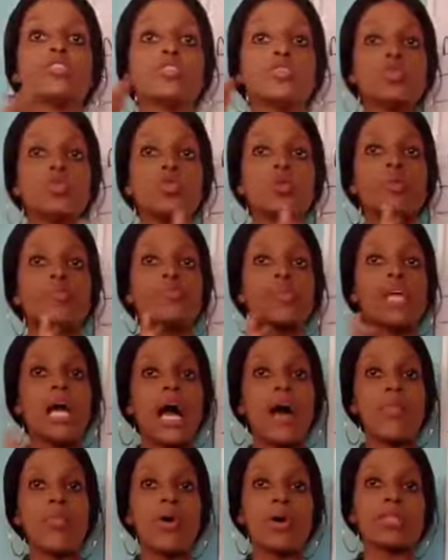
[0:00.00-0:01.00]
to
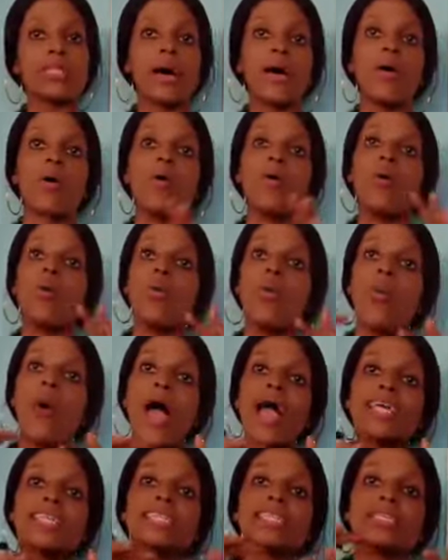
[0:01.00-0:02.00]
another,
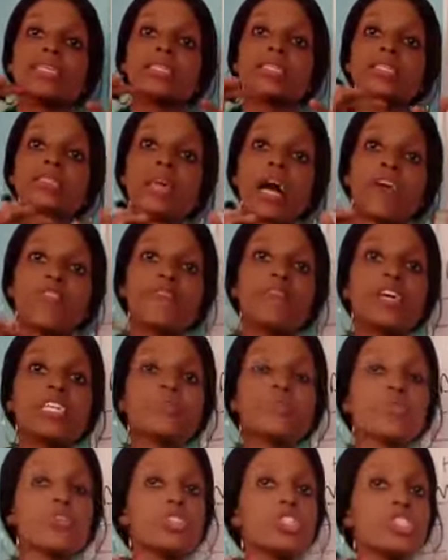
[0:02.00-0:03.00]
while the
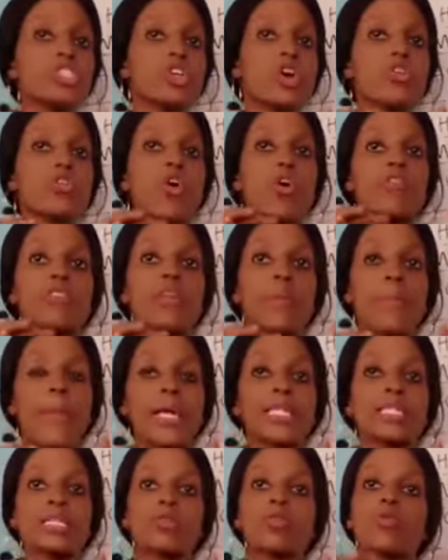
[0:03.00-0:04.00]
average position of the
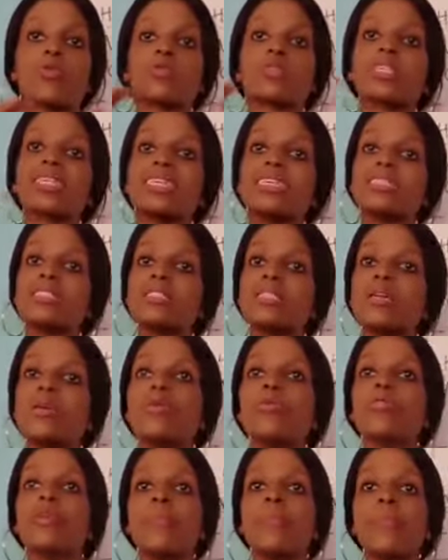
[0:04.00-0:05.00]
particles still
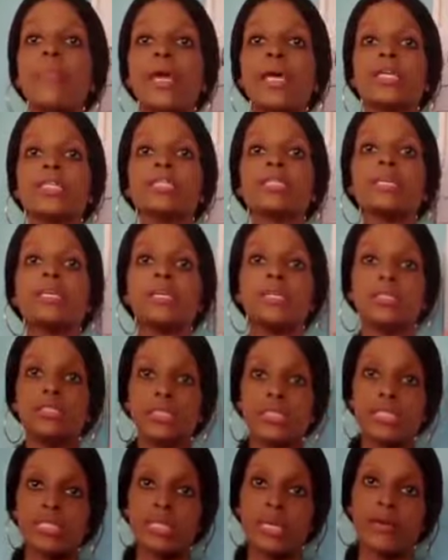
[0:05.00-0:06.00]
remains
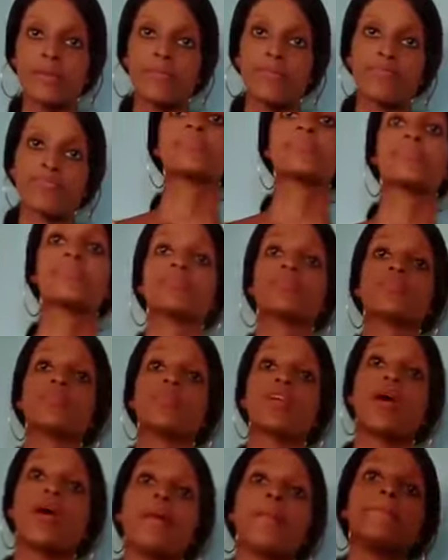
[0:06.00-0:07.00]
the same.
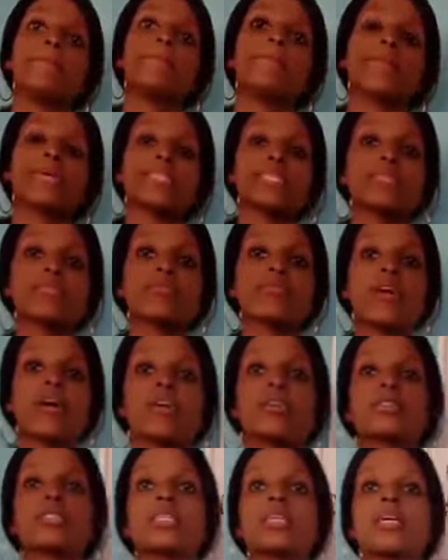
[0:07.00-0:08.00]

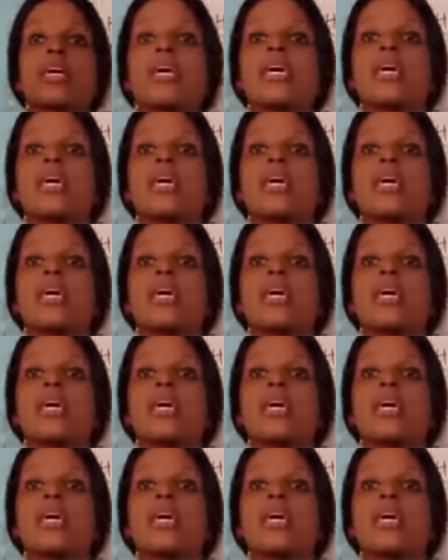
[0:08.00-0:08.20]
Materials